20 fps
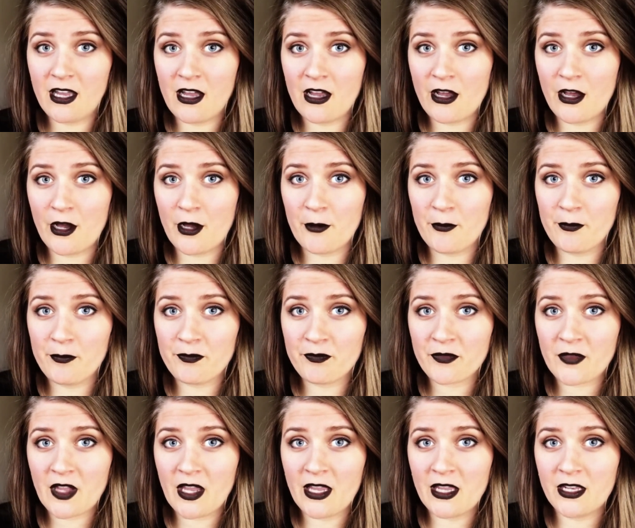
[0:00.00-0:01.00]
and
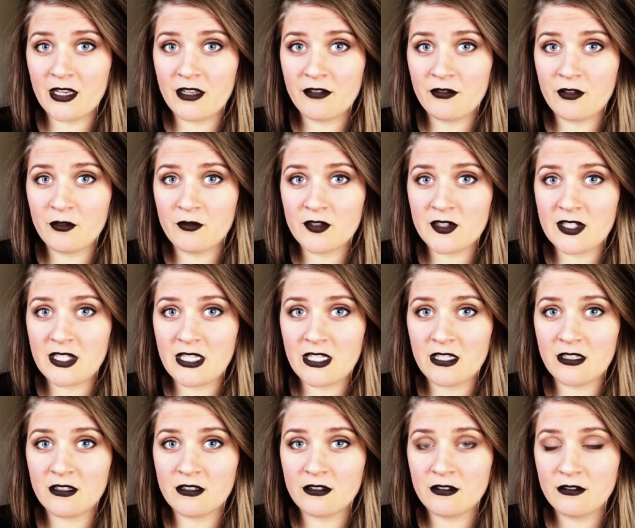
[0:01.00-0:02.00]
if you've
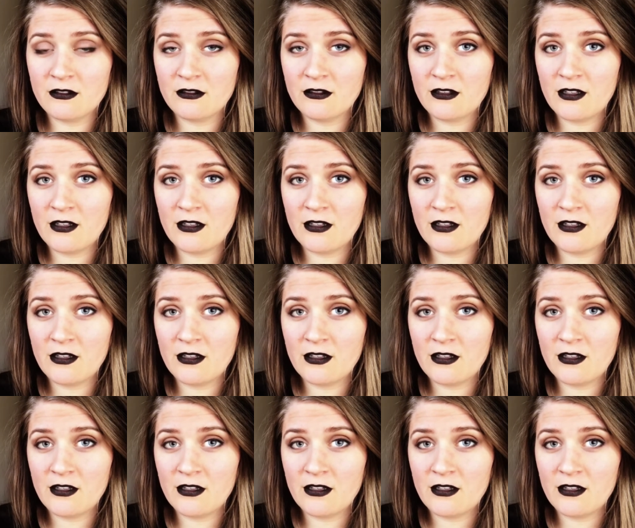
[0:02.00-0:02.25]
seen